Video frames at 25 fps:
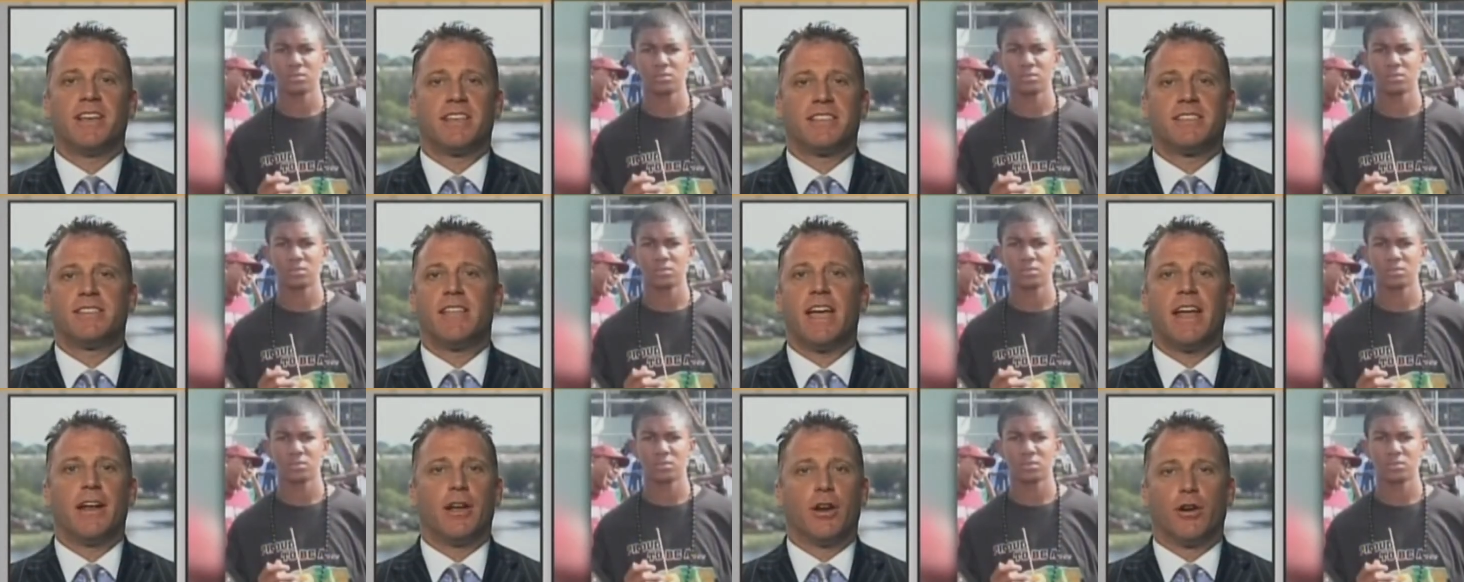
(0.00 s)

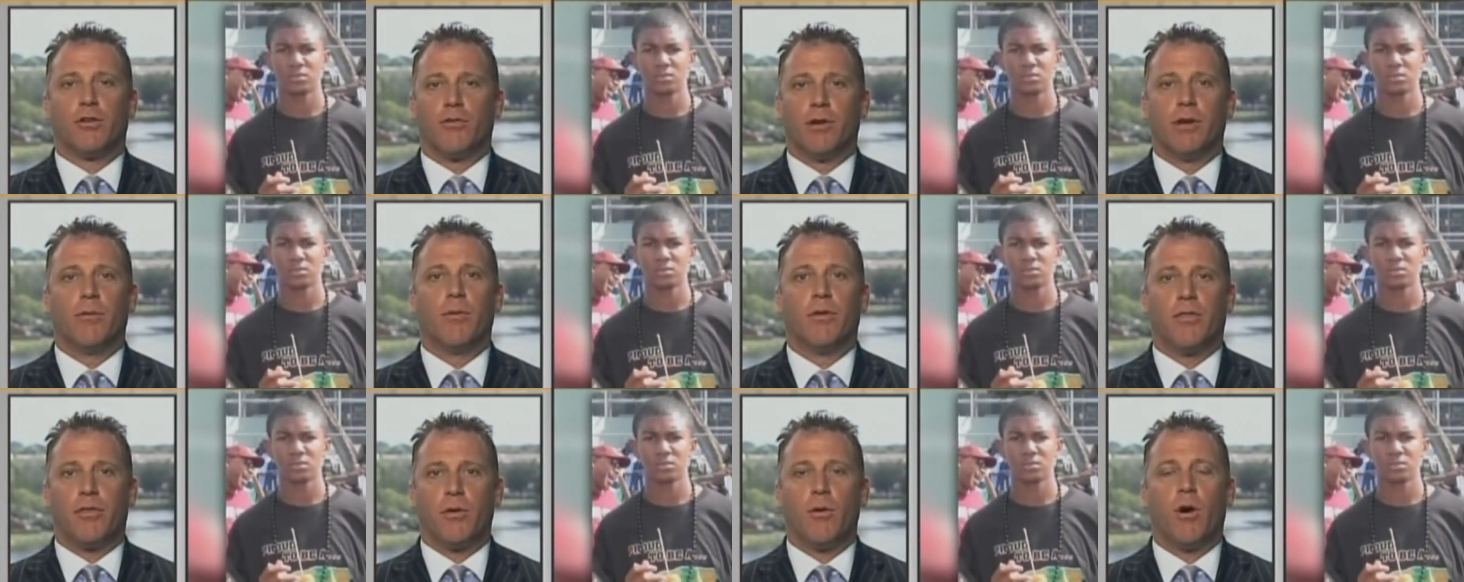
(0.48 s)
Speaker 1: extent,
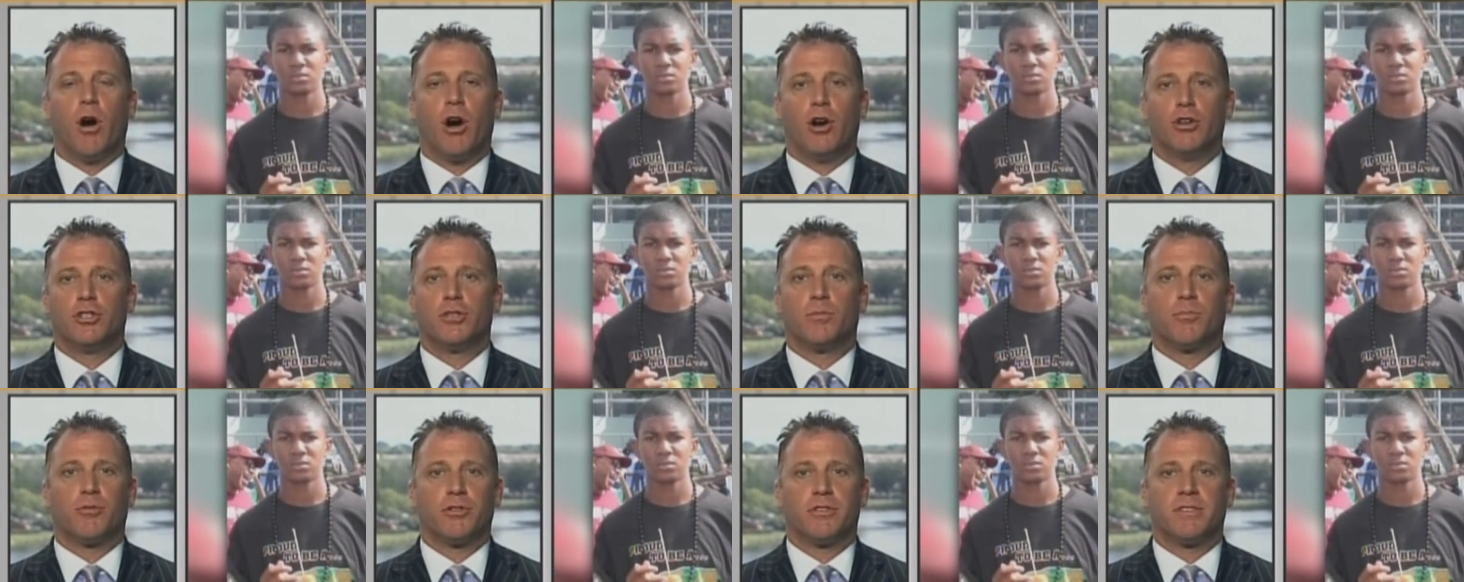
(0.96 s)
agree with you
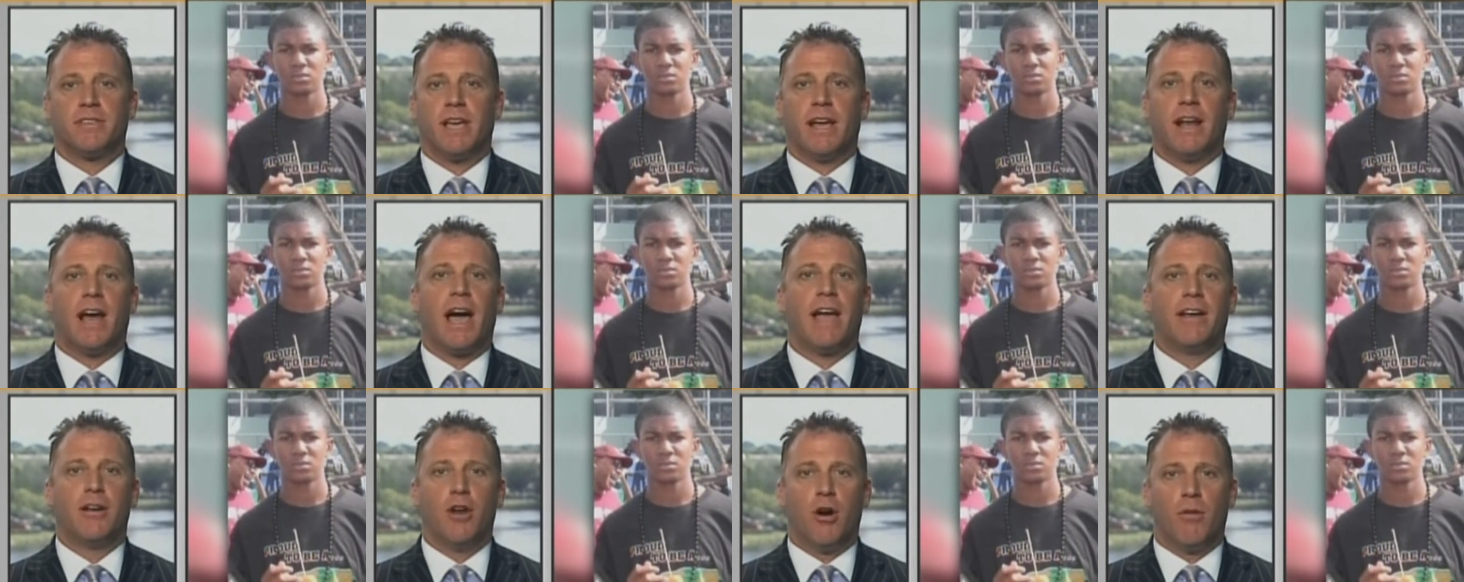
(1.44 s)

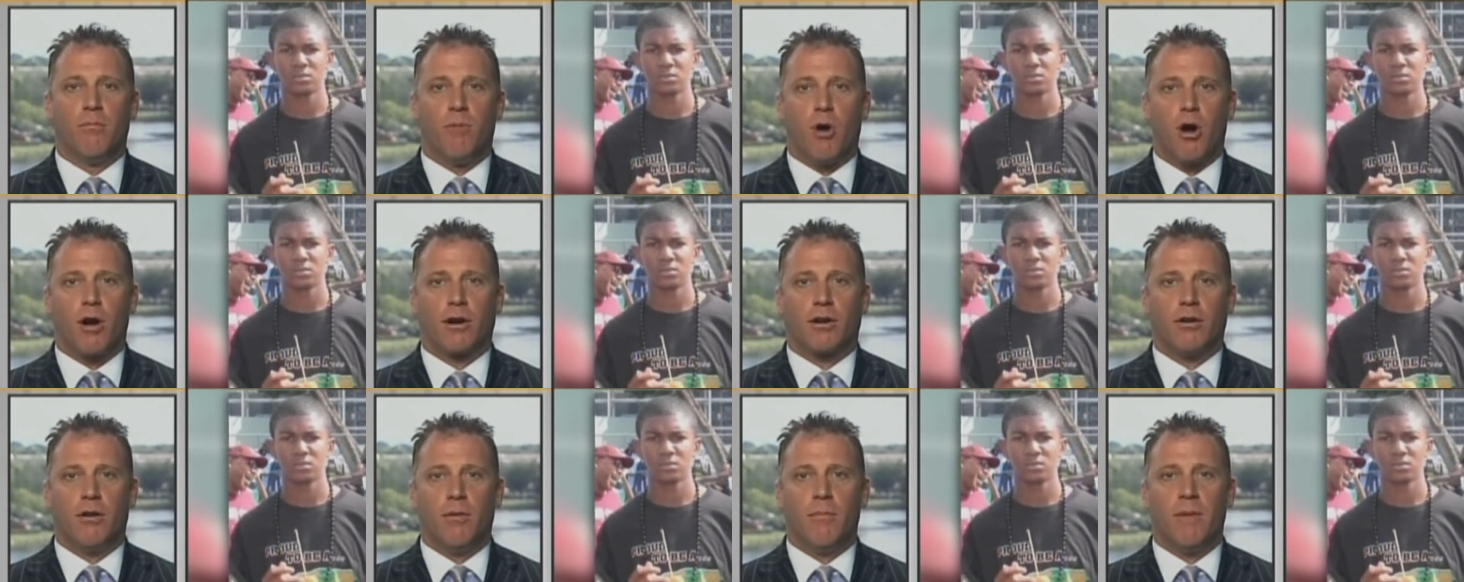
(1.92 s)
100%. I know
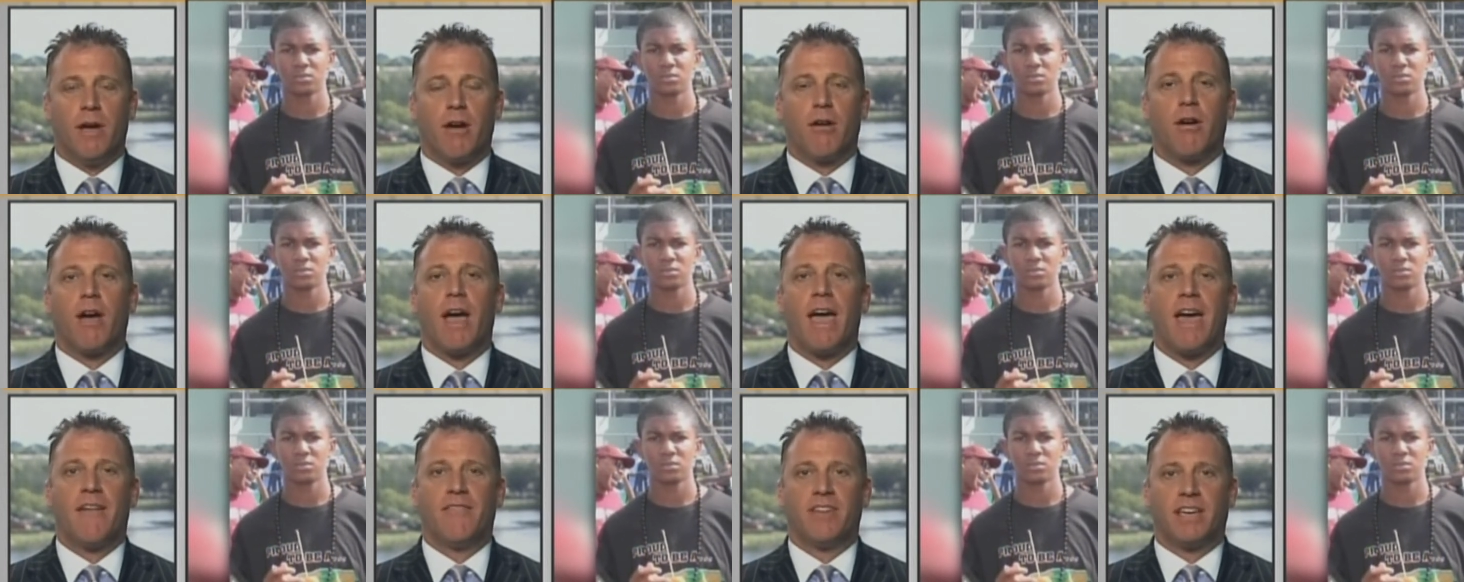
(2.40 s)
Mark
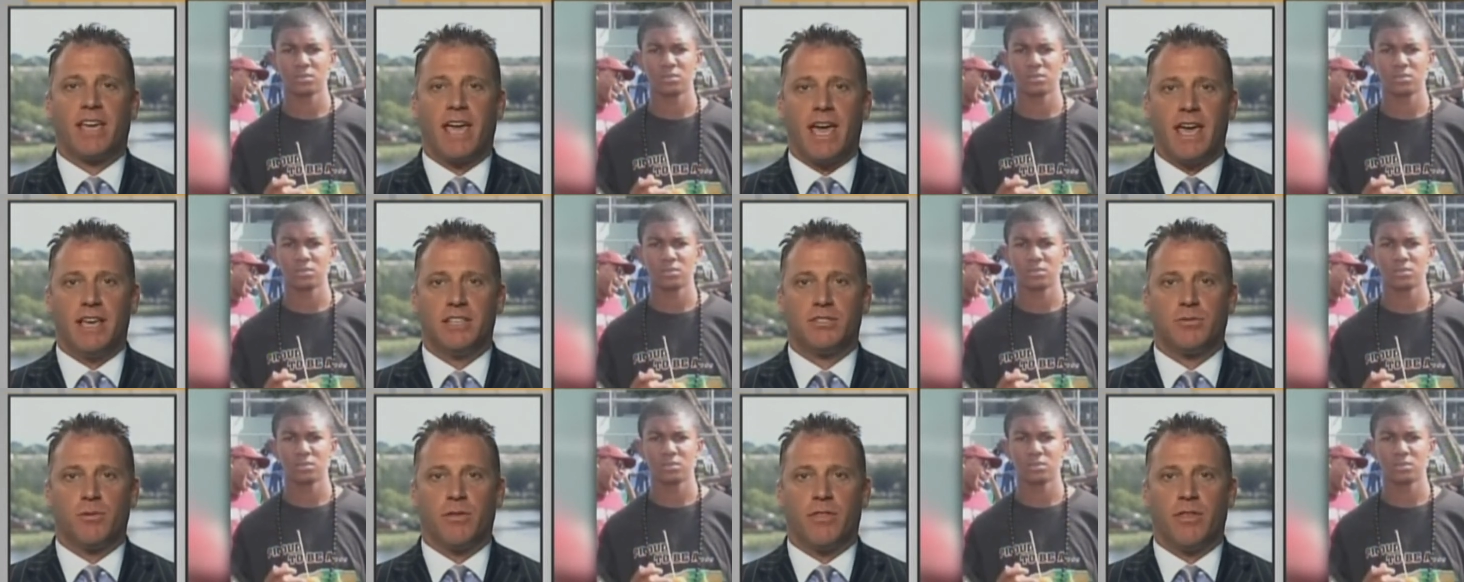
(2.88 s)
O'Mara. I have a
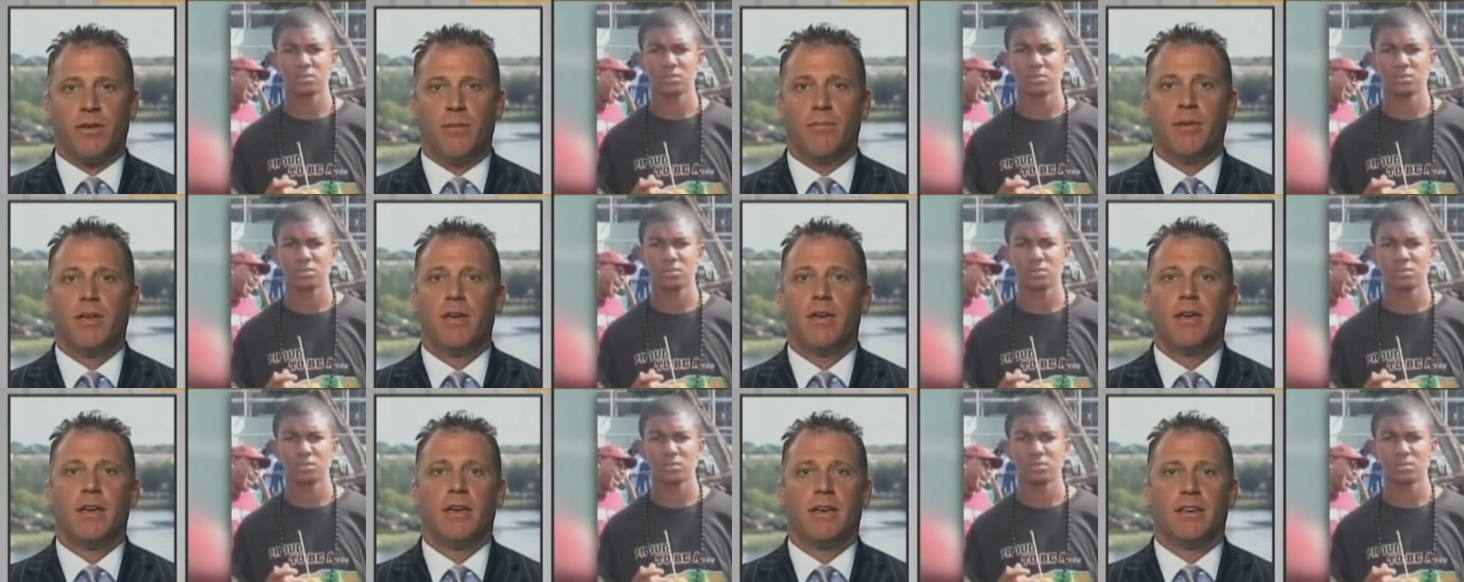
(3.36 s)
case with
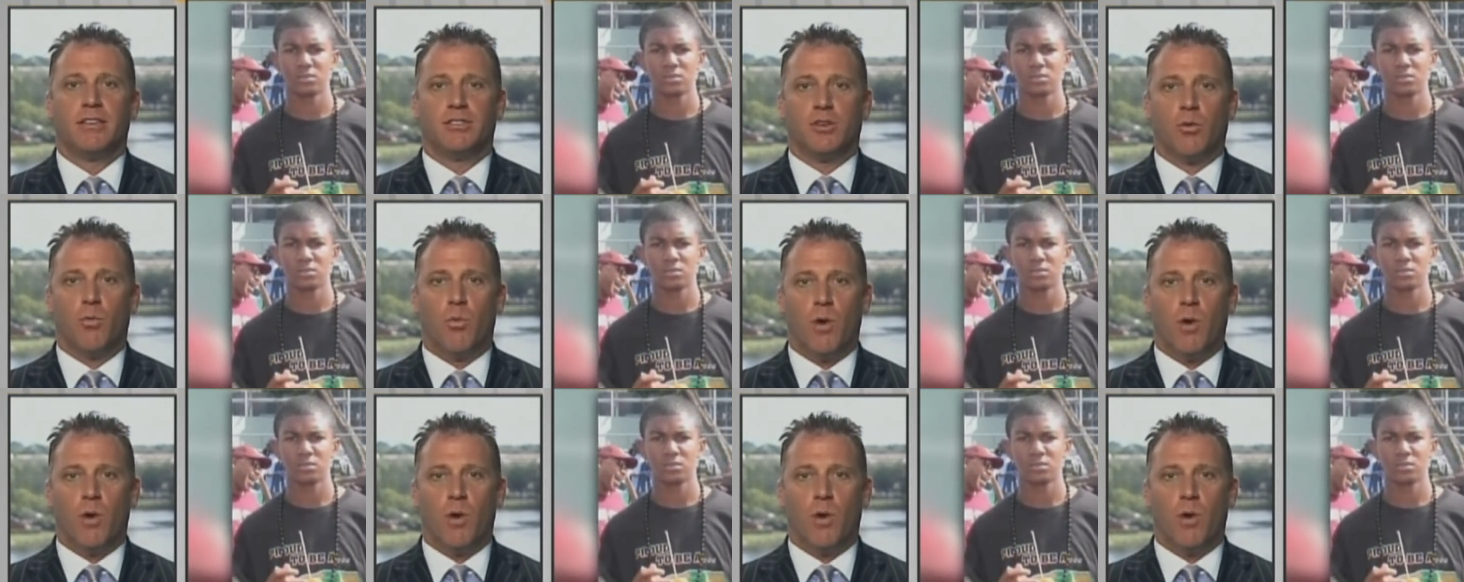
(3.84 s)
him. He's a